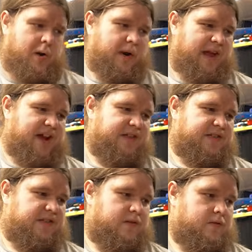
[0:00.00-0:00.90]
will be
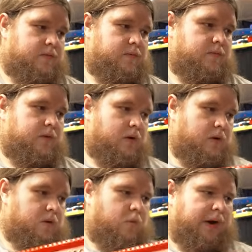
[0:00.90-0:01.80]
absurdly light
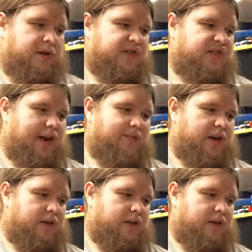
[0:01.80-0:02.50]
and smooth.